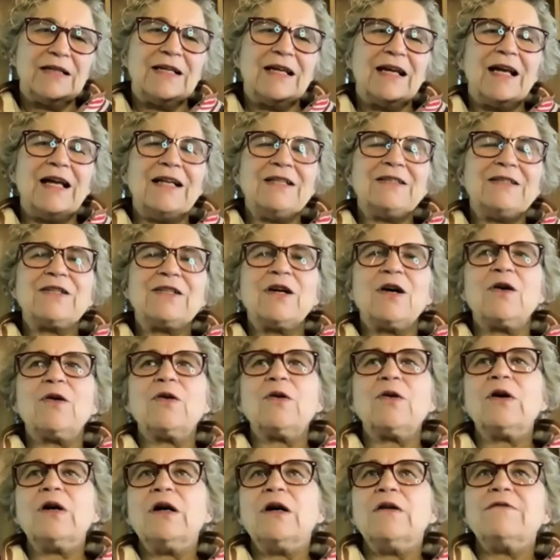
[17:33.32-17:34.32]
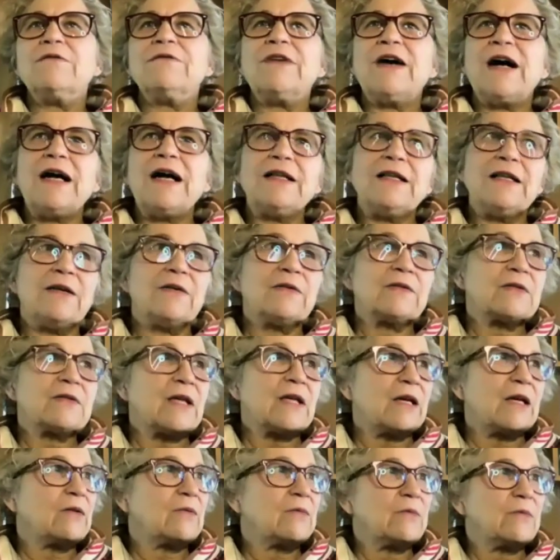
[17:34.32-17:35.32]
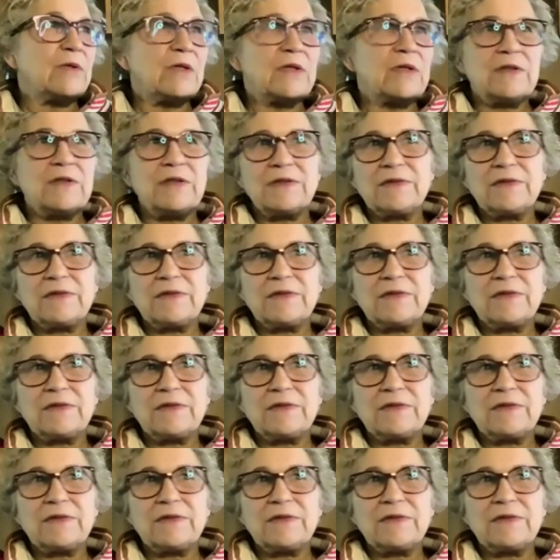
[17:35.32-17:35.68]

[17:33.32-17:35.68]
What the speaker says: And so finally, I was like, well,